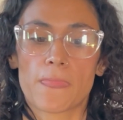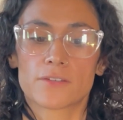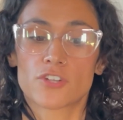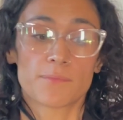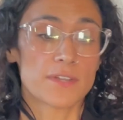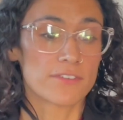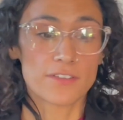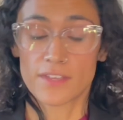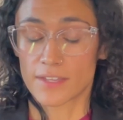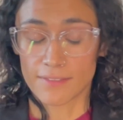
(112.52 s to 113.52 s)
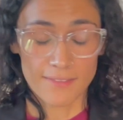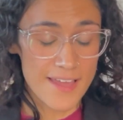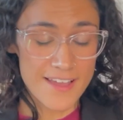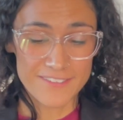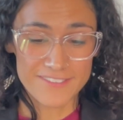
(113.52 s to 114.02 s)
dropped everything and
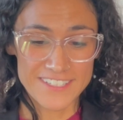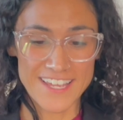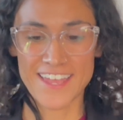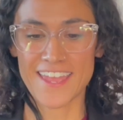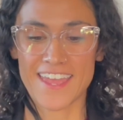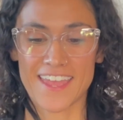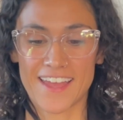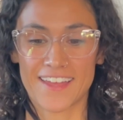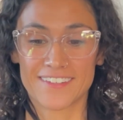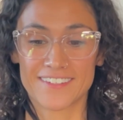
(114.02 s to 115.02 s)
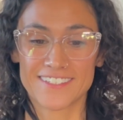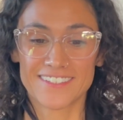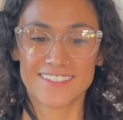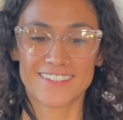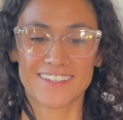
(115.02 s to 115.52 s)
left, and
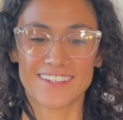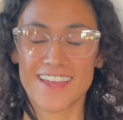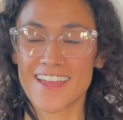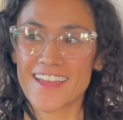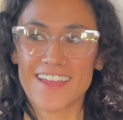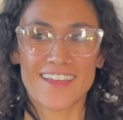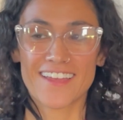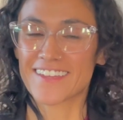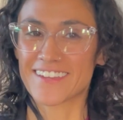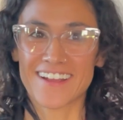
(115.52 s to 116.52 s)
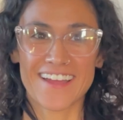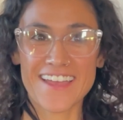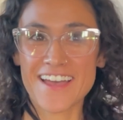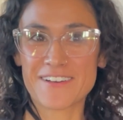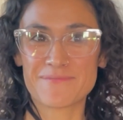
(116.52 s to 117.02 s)
here I
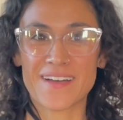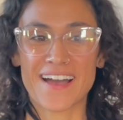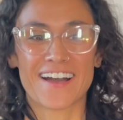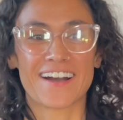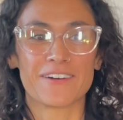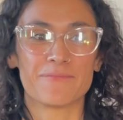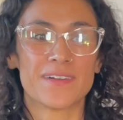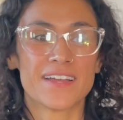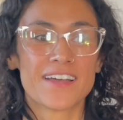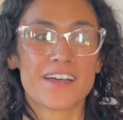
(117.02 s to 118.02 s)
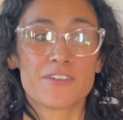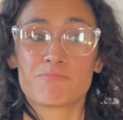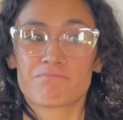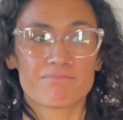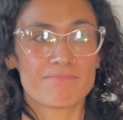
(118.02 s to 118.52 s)
am
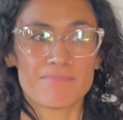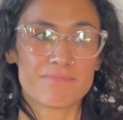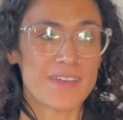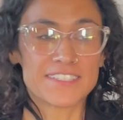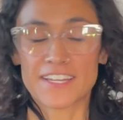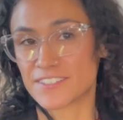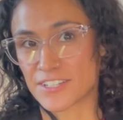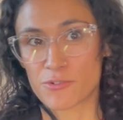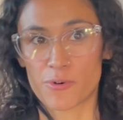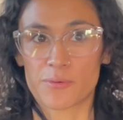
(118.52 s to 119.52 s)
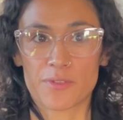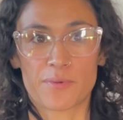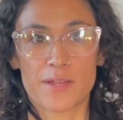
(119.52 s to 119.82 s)
attending court with Ray